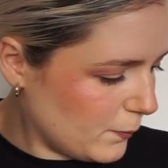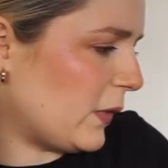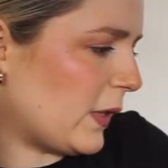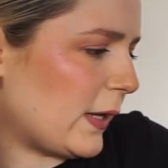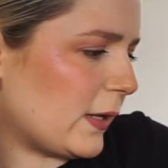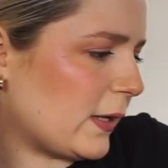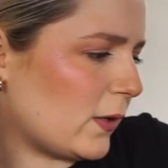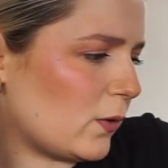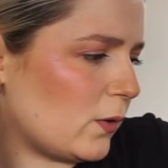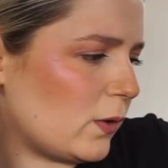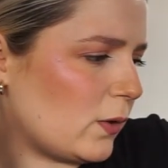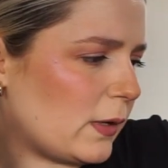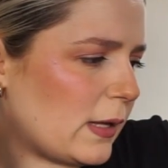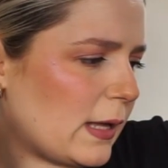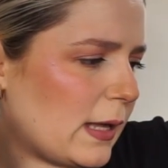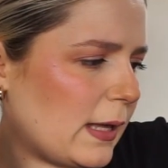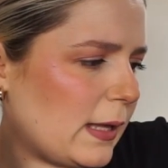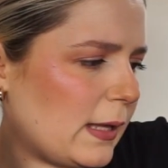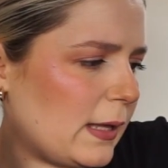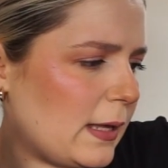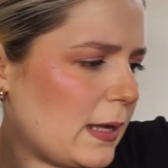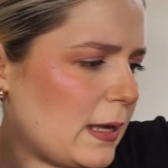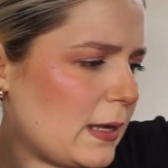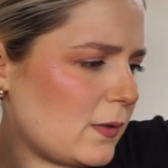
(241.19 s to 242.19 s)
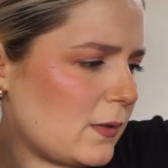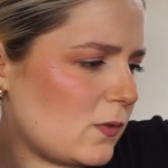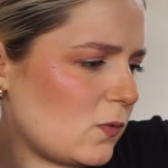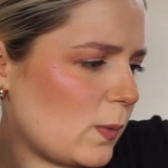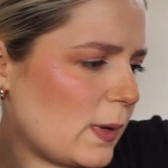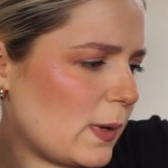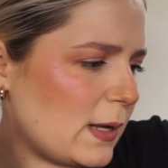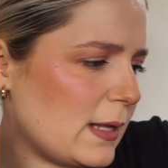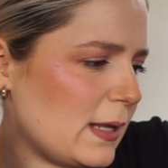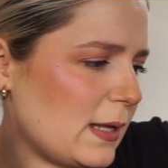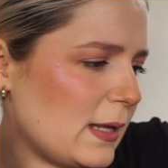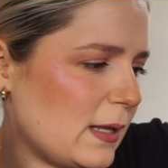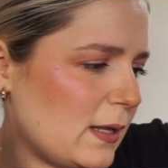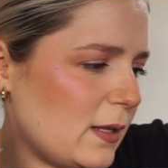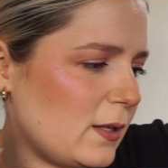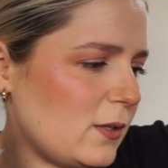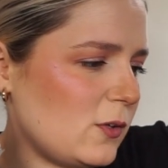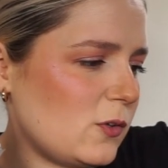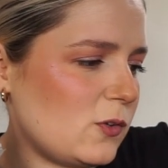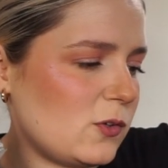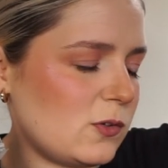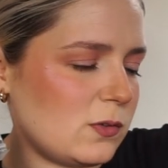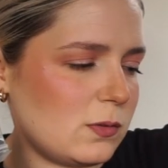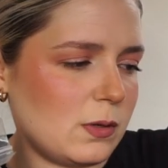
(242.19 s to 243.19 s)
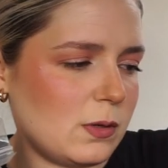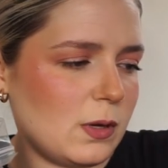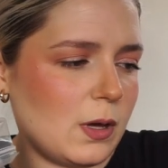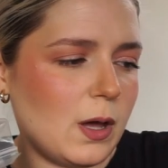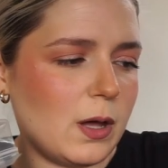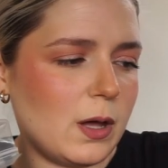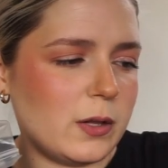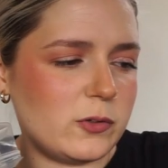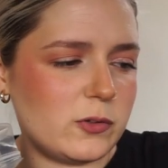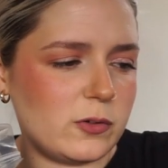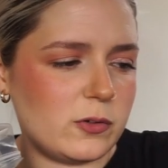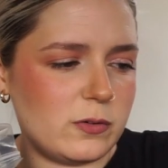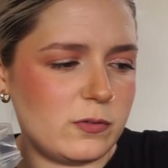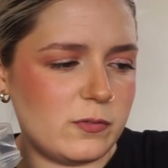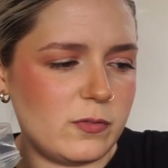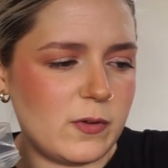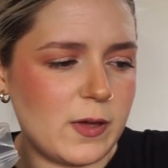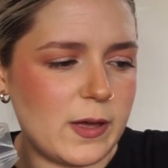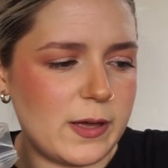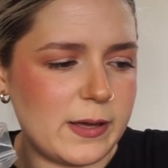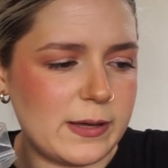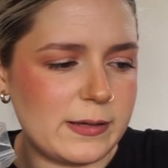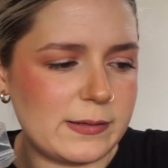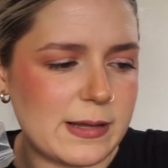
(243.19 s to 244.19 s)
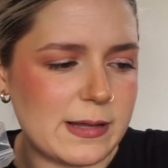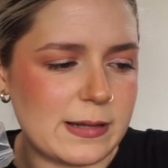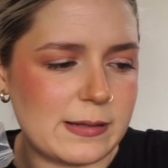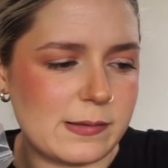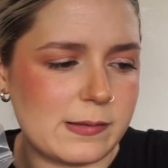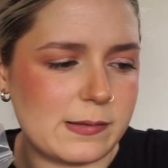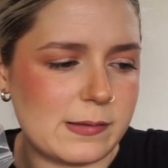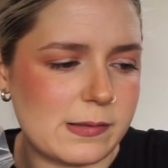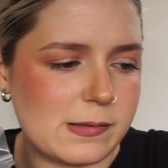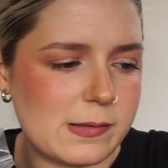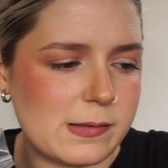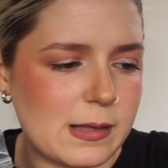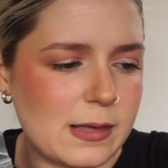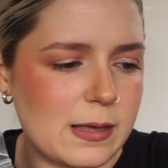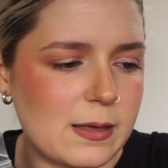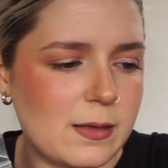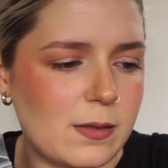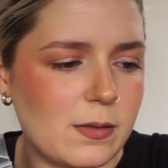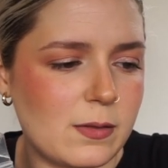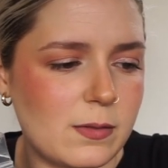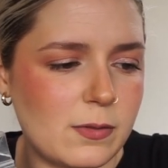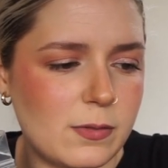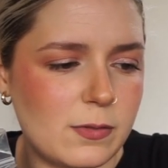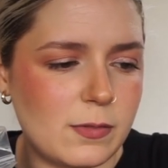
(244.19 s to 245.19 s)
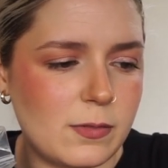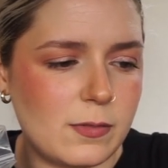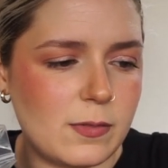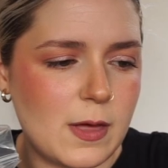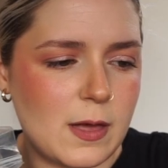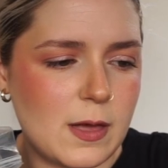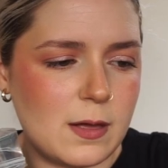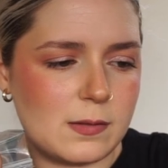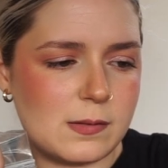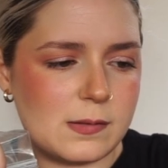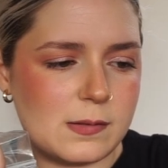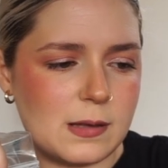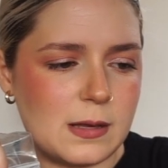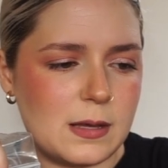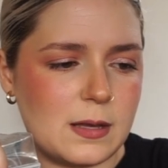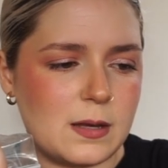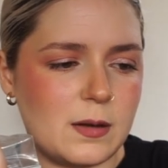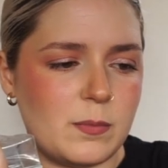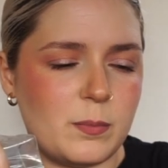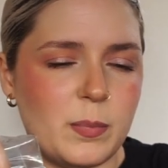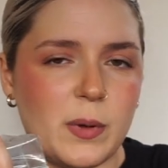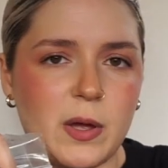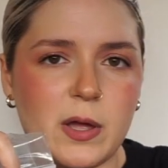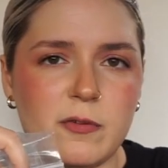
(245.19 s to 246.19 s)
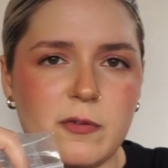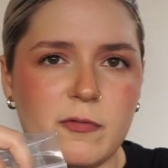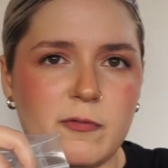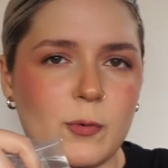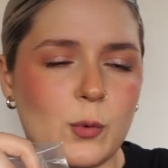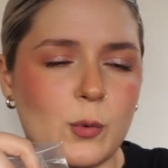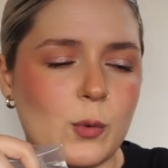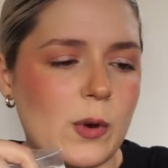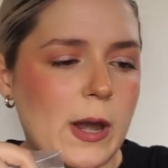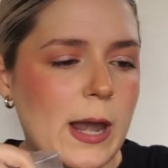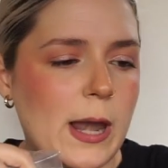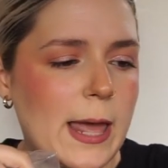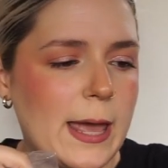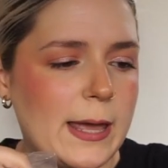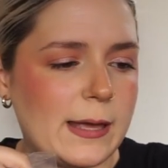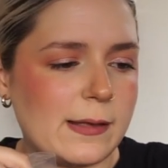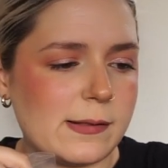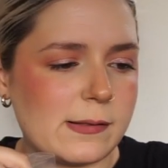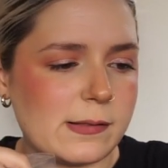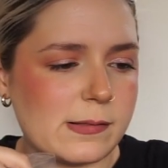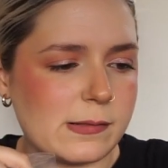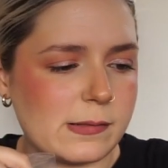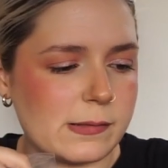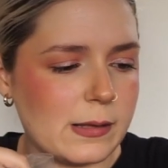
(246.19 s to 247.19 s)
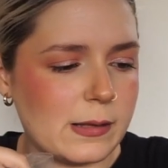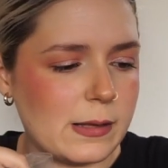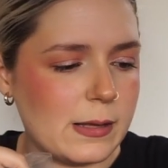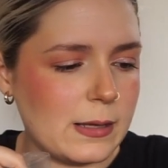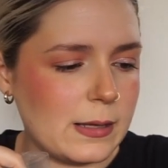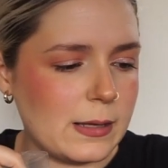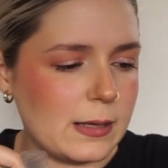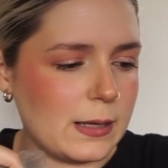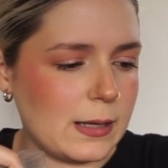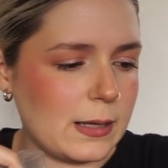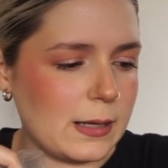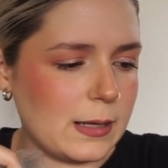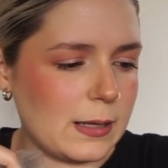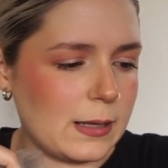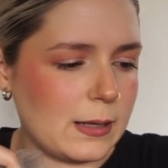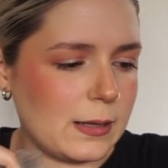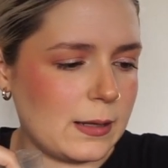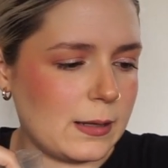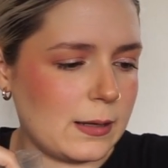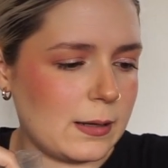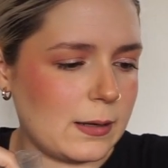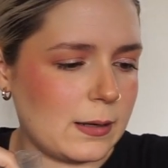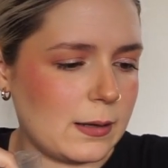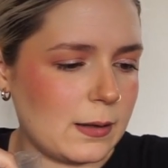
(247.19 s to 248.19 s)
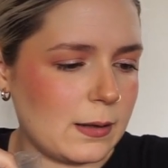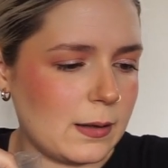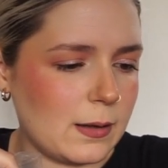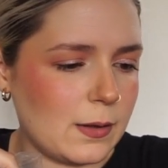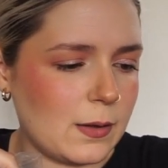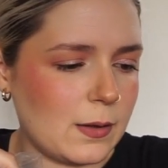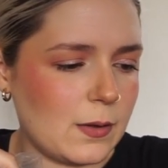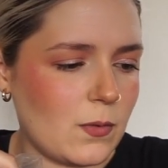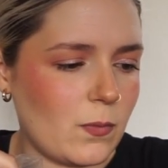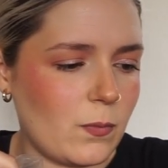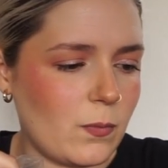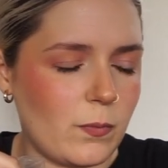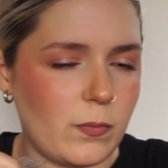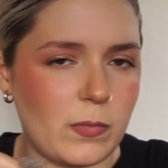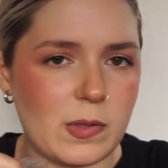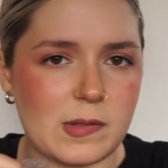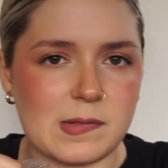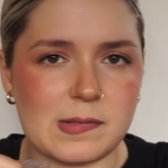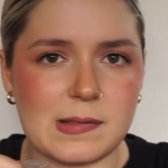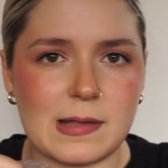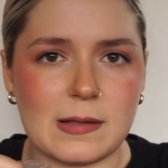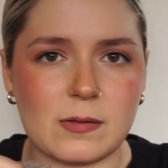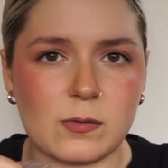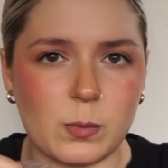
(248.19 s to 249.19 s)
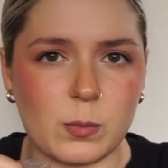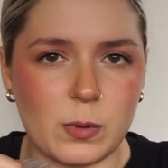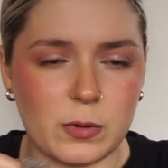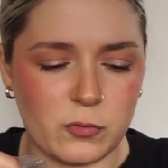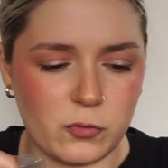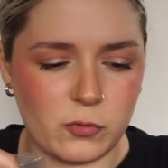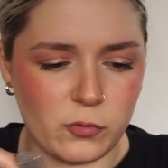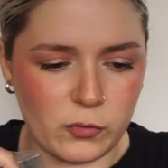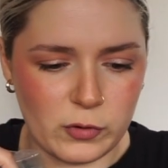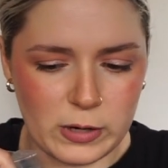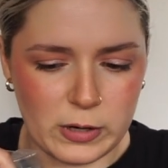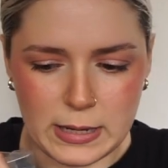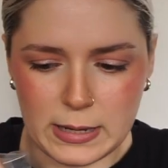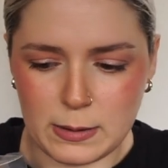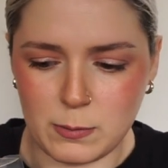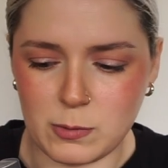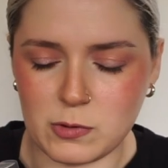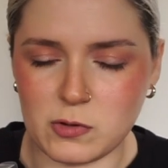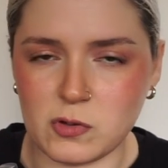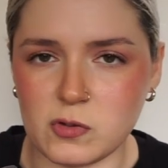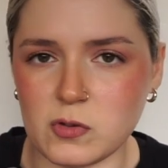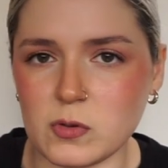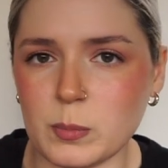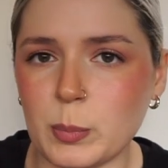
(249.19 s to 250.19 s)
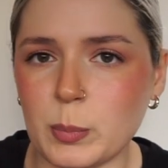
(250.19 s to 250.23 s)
I got a 20-inch, 130 density, 13x4 lace in 613, which is a